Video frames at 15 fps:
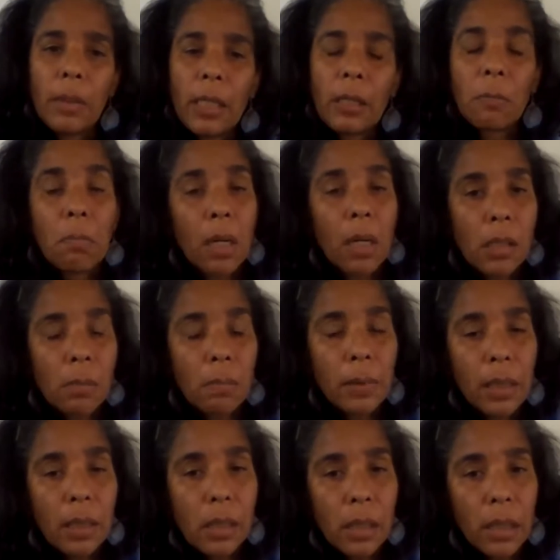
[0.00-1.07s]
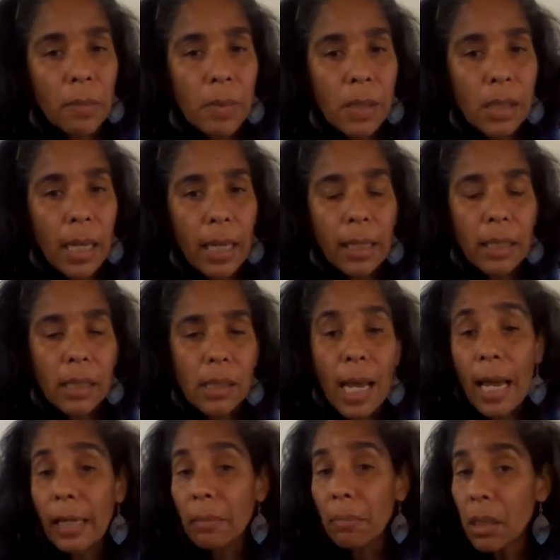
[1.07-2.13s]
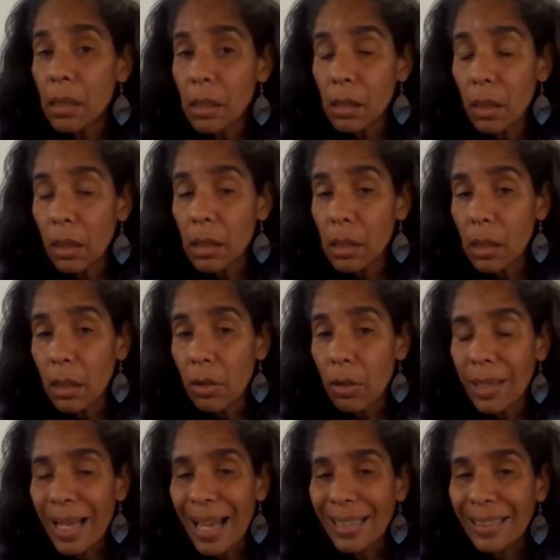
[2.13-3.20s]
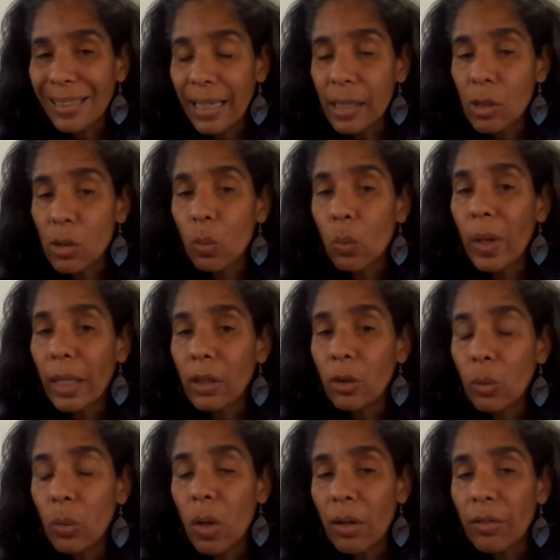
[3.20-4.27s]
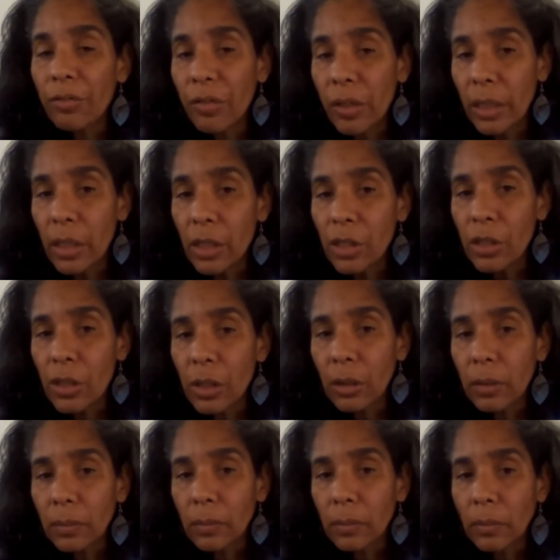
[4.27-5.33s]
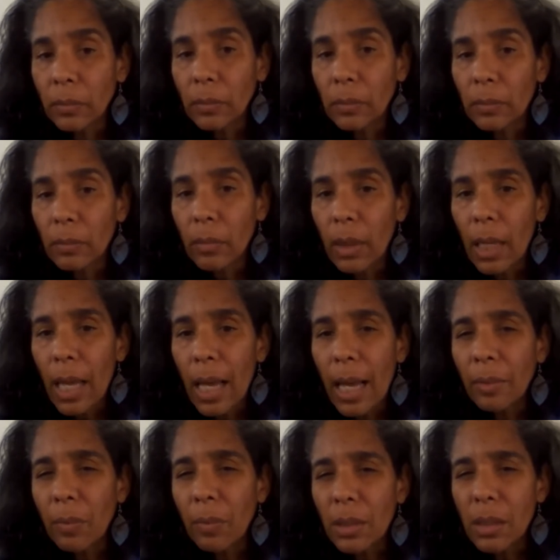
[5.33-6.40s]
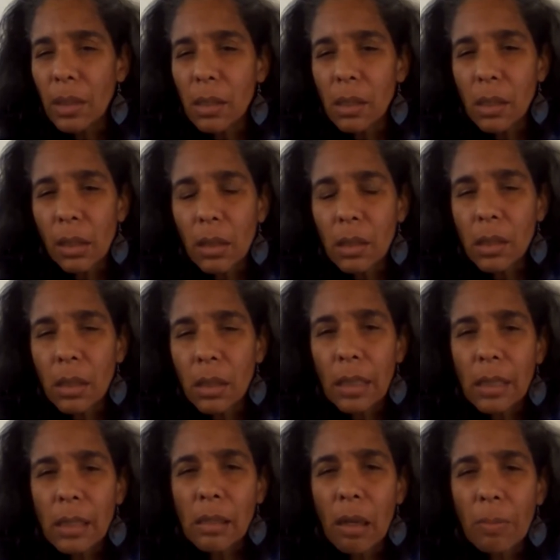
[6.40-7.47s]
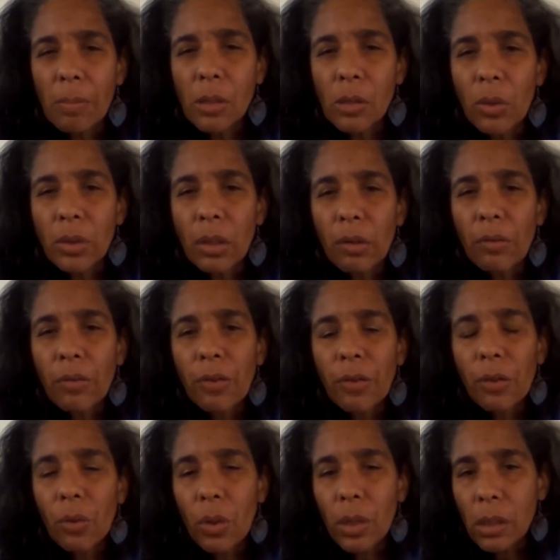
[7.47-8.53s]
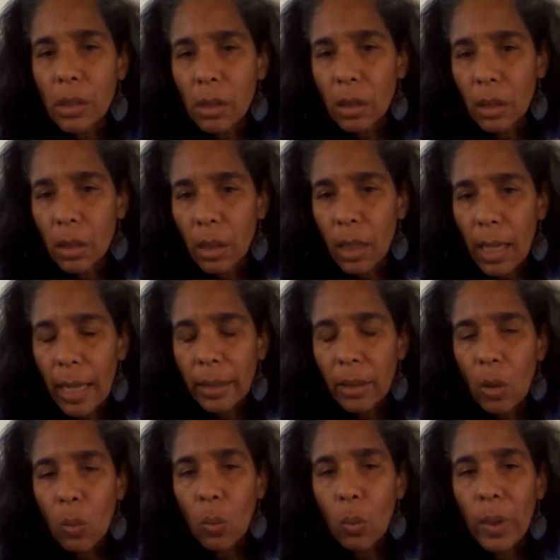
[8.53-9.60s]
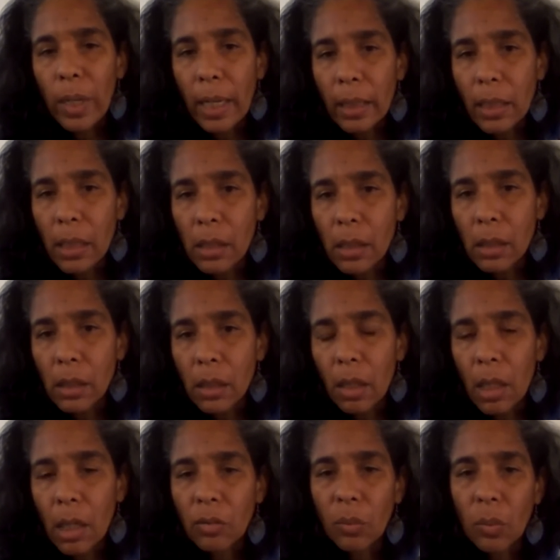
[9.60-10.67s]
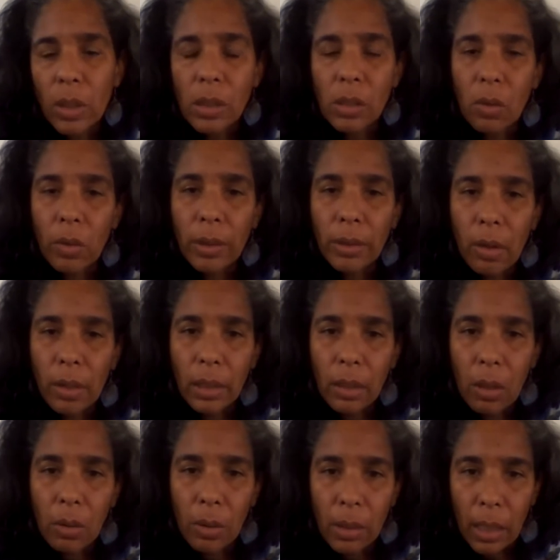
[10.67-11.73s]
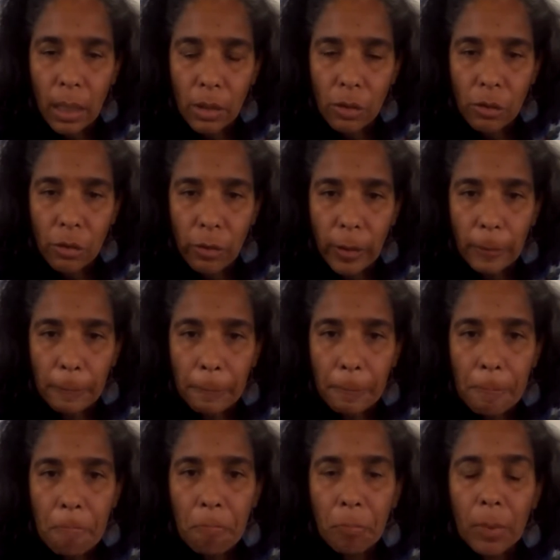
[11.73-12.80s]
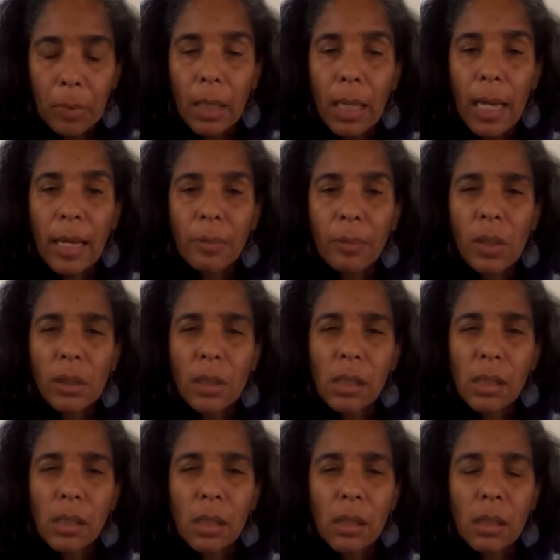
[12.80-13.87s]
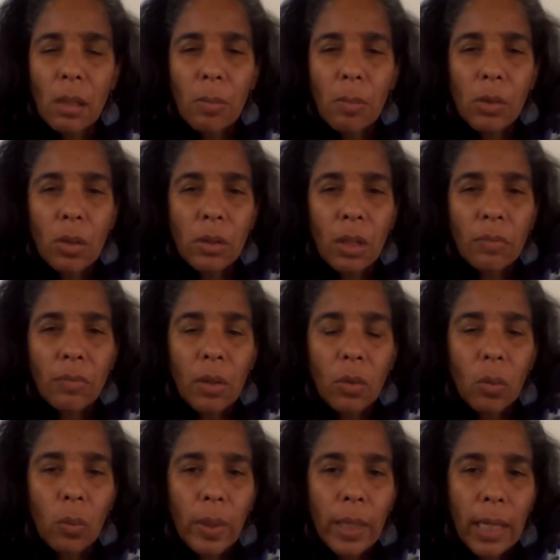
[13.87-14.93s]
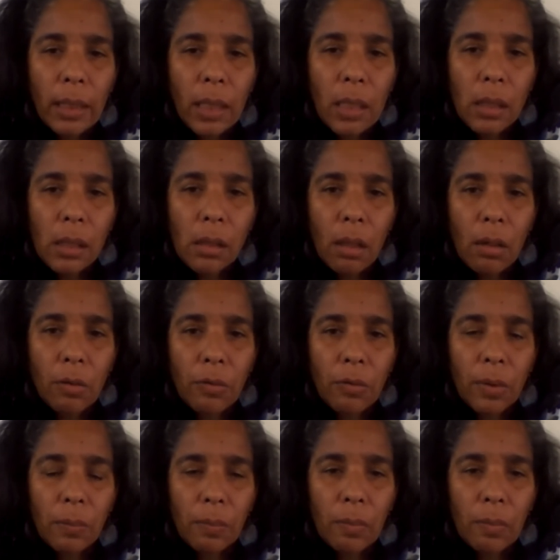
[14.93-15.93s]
it must be the same size. I must not see your guidelines when you are finished. I want to still see some sort of thought and awareness of what's going on in our country. I want to see some sort of awareness of